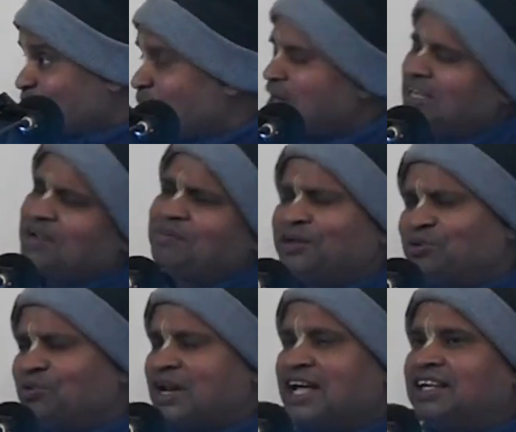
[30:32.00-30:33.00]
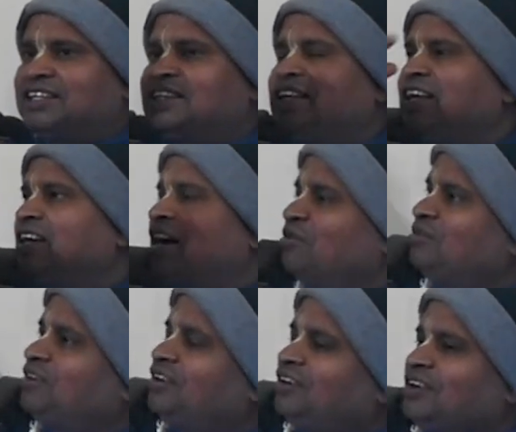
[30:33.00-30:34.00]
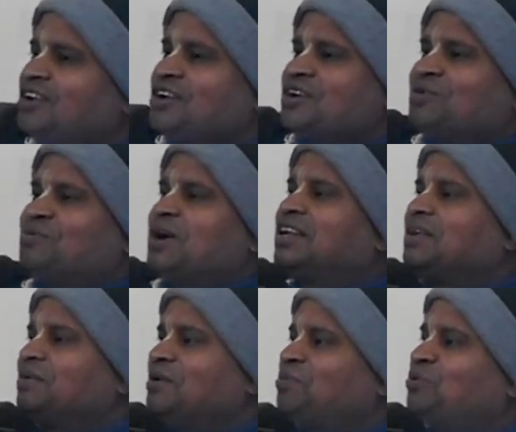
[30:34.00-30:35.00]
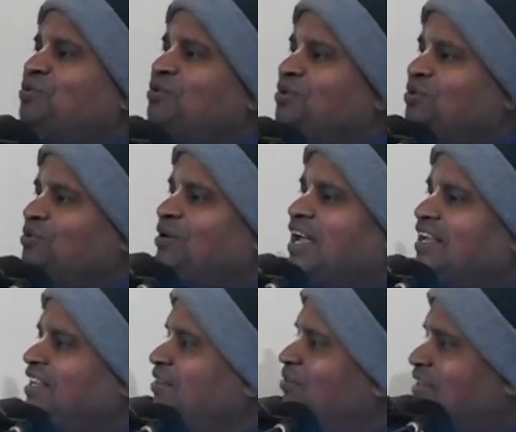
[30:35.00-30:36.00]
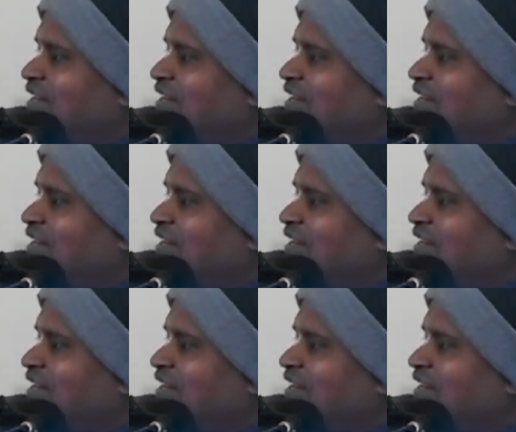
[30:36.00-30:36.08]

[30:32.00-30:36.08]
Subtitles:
Whatever you like, 3 counter, whatever food you like you